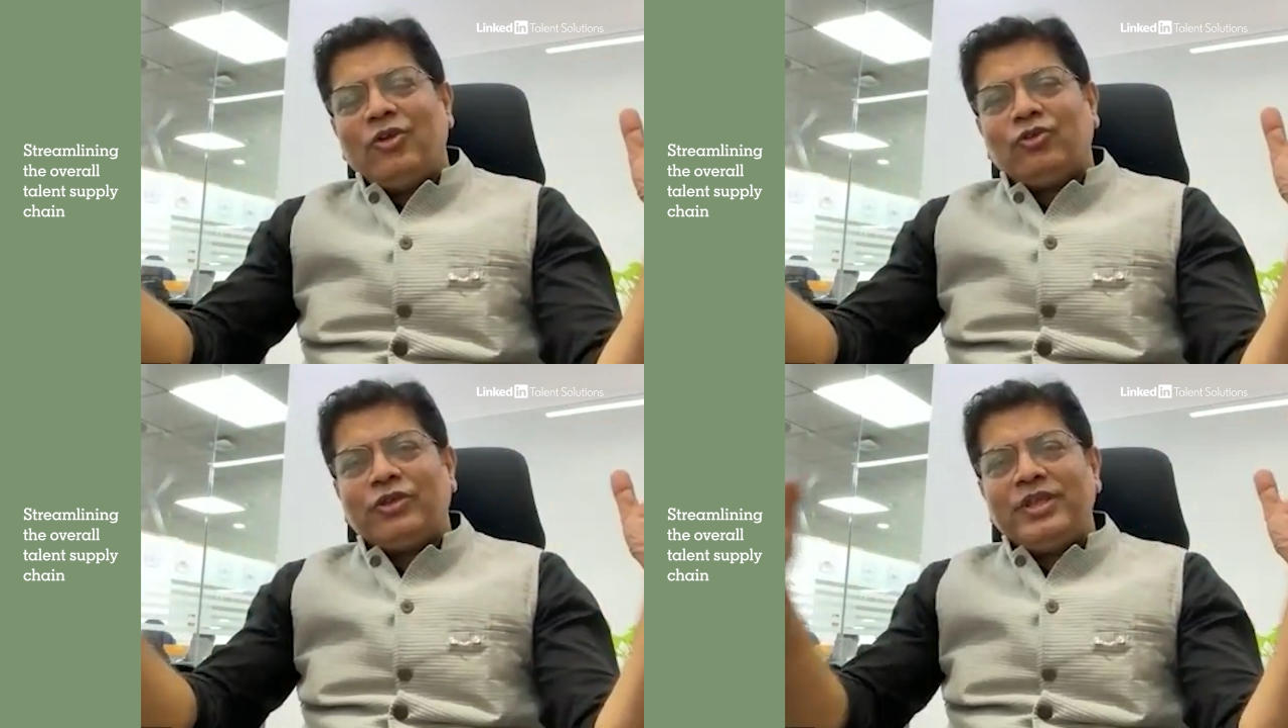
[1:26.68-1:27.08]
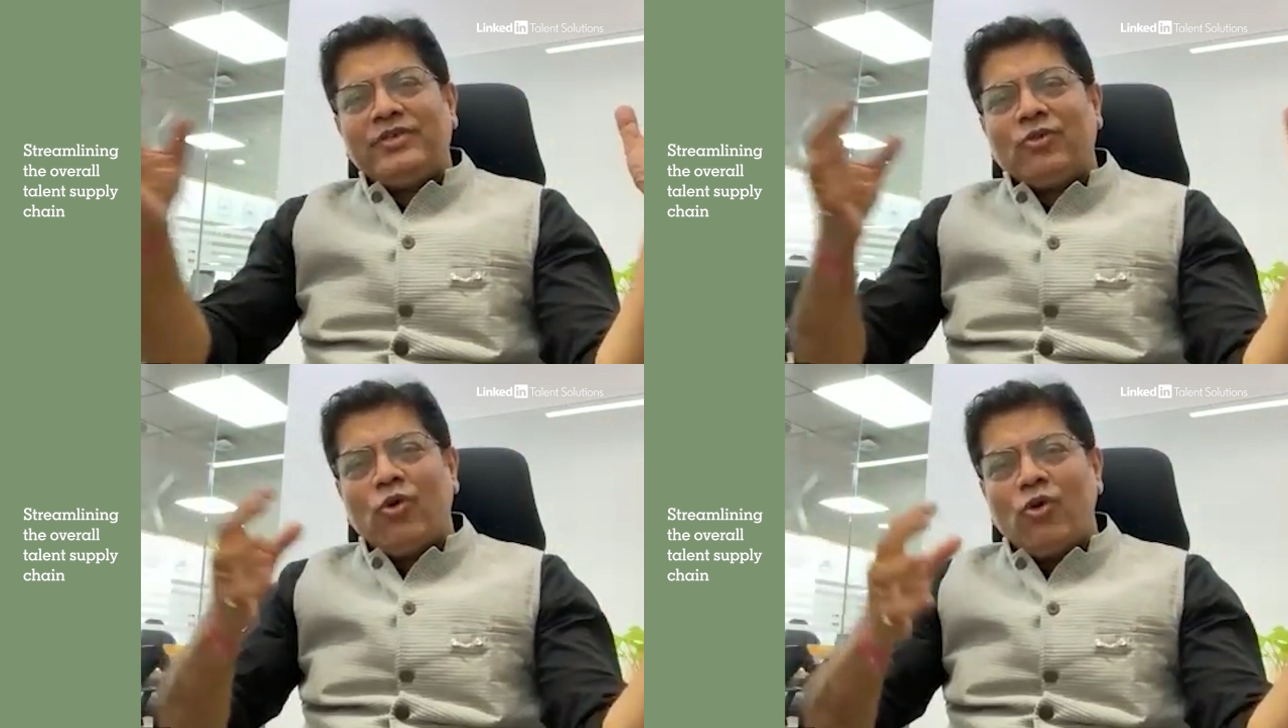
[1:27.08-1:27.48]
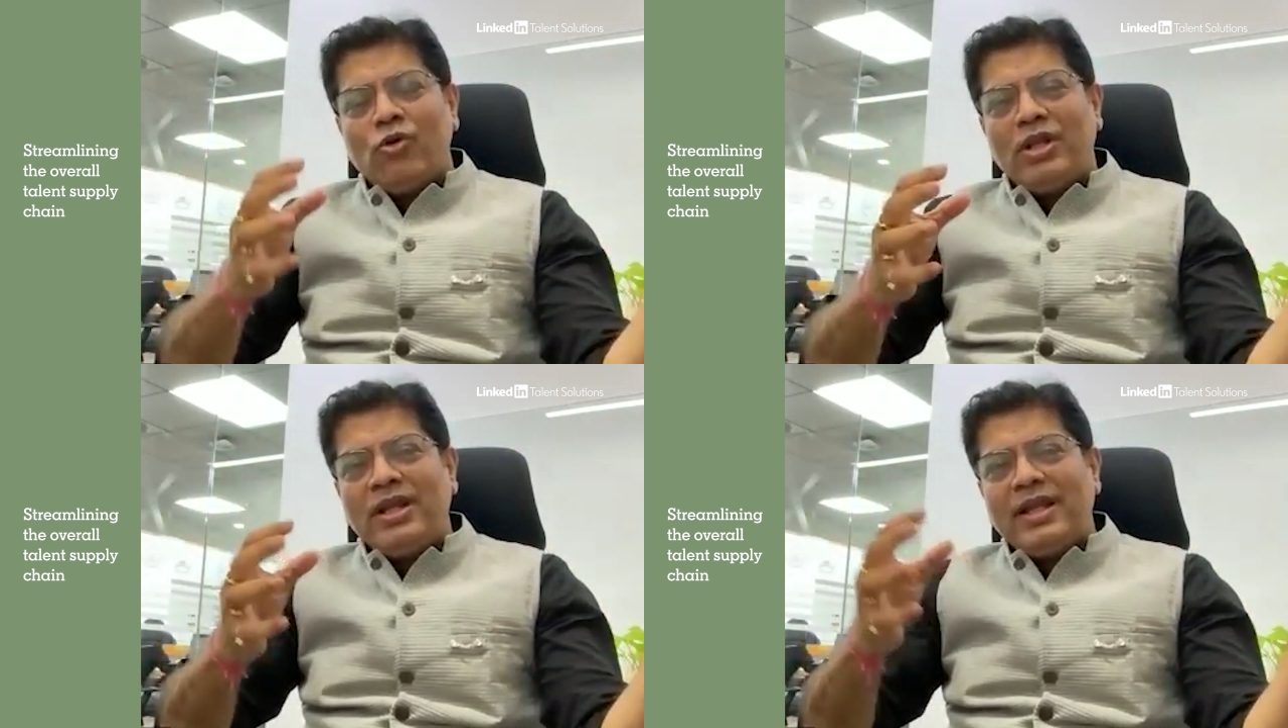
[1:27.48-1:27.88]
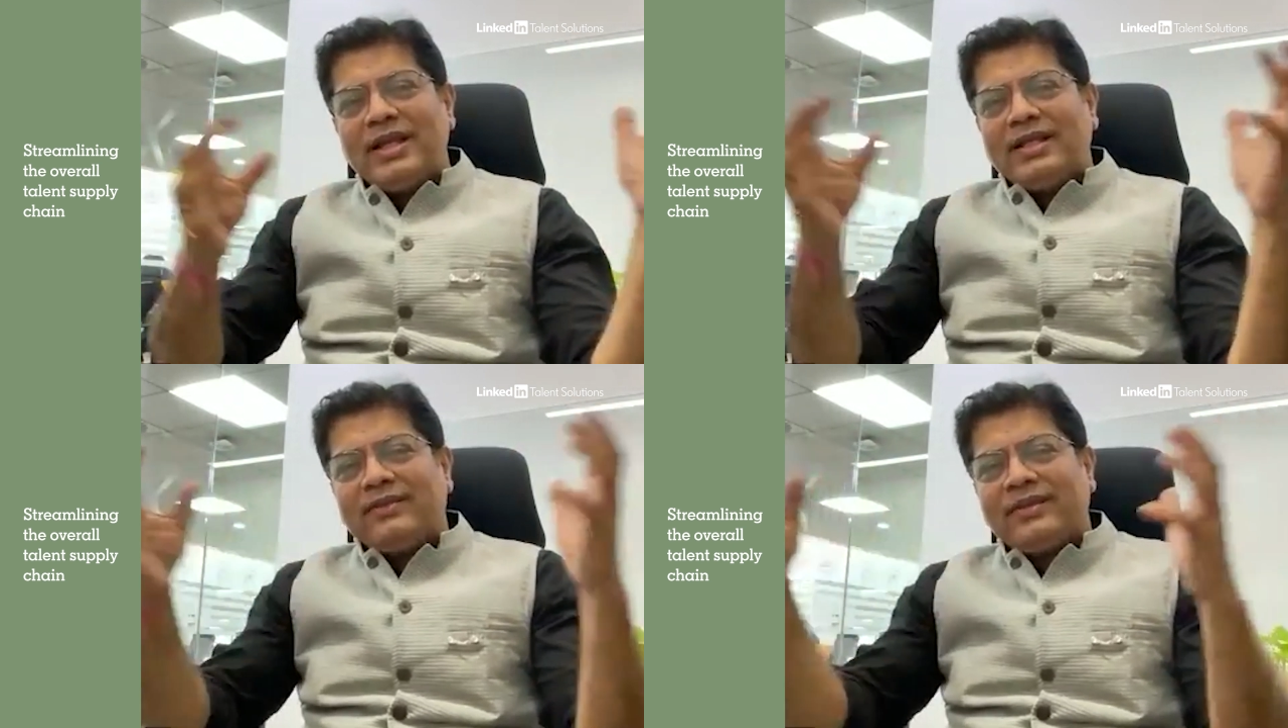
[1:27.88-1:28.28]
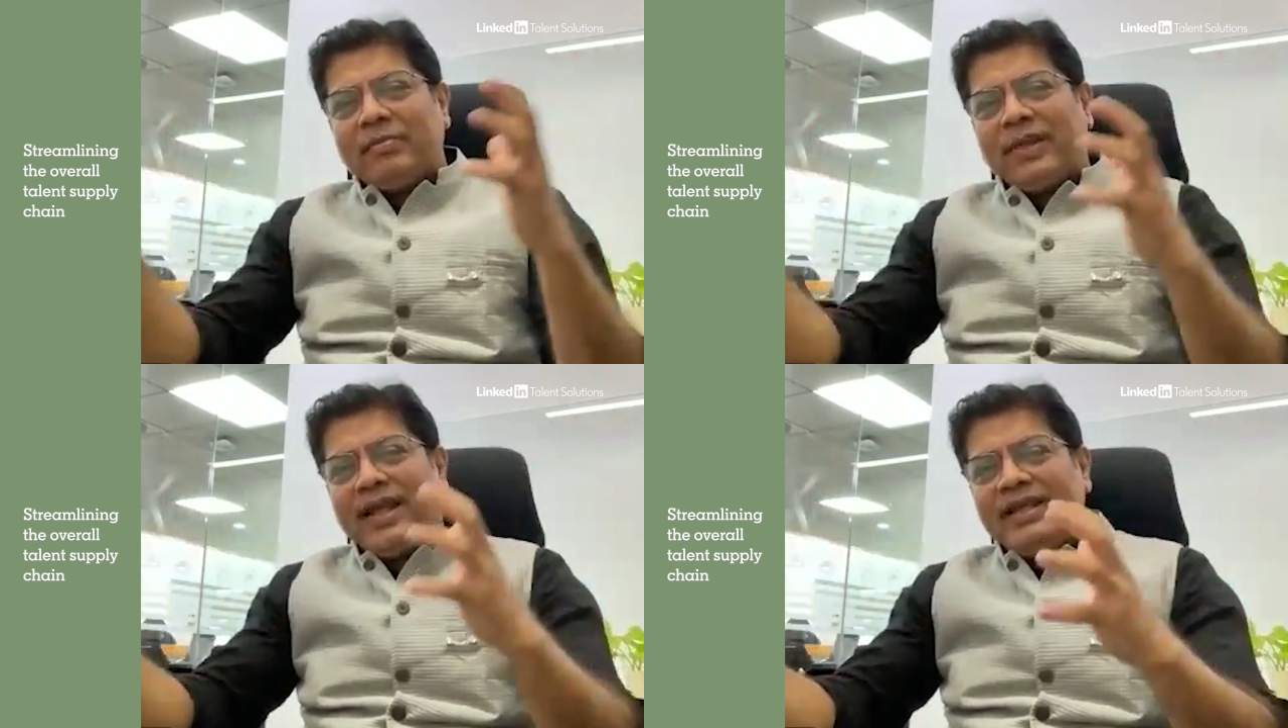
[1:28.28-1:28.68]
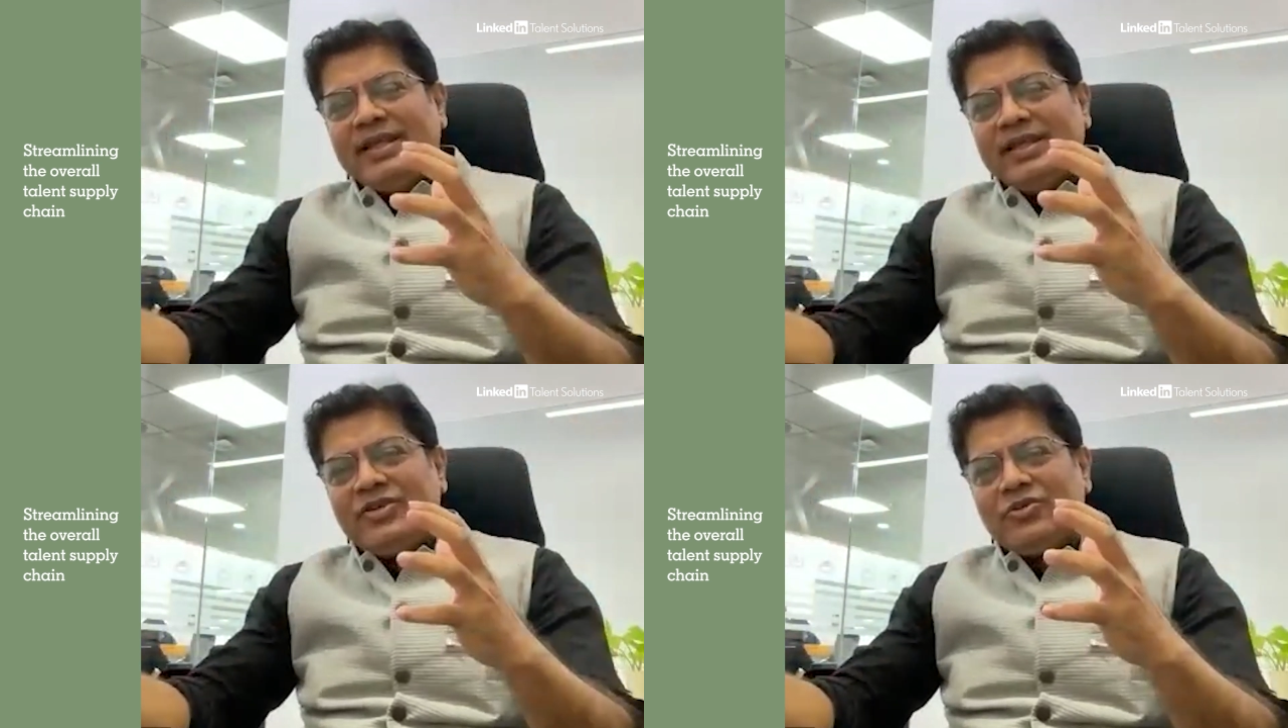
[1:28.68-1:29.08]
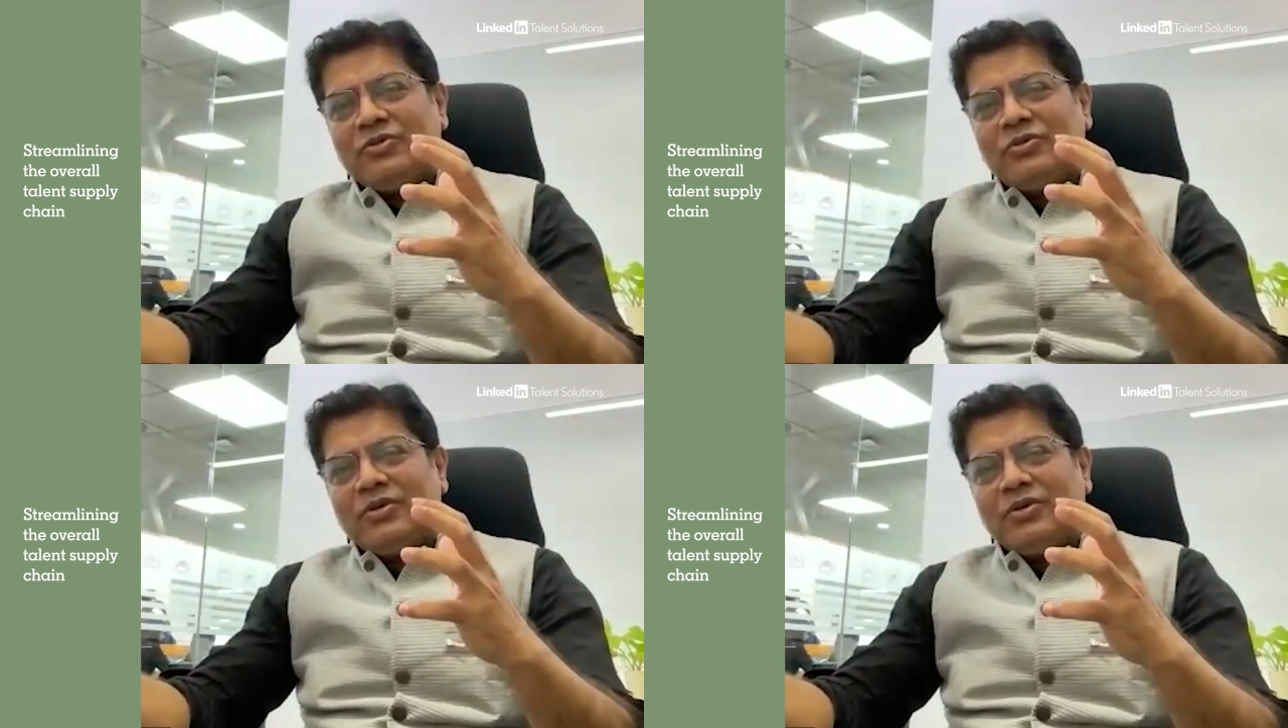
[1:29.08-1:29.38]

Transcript: So this whole supply issue